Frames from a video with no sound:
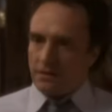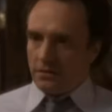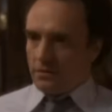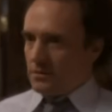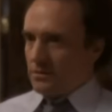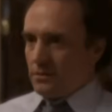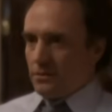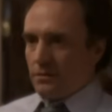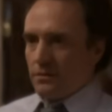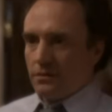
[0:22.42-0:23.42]
it's a
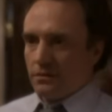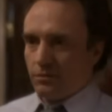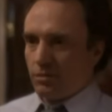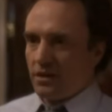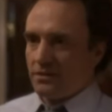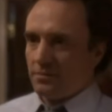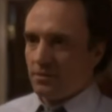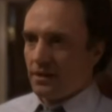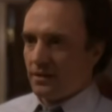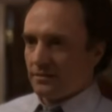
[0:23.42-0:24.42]

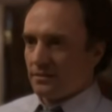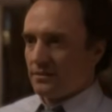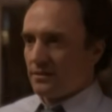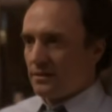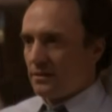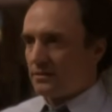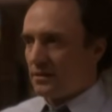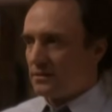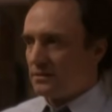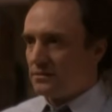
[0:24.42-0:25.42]
crazy place. It's,
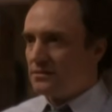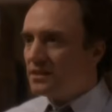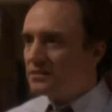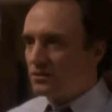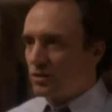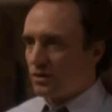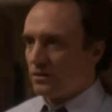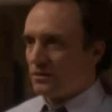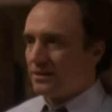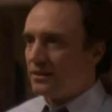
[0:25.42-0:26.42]
it's got this
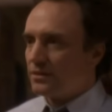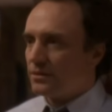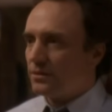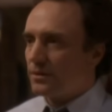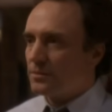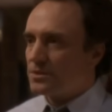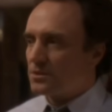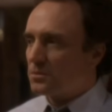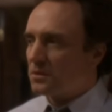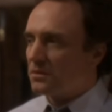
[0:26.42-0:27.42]
dictatorial leader who I'm
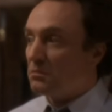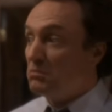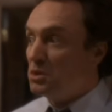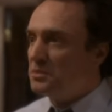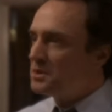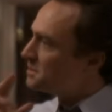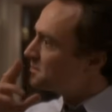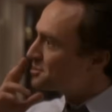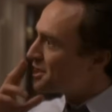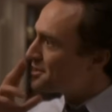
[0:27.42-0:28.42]
sure wears a muumuu
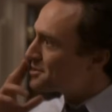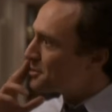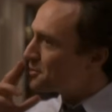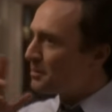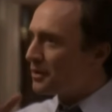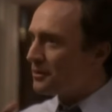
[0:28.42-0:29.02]
and chain smokes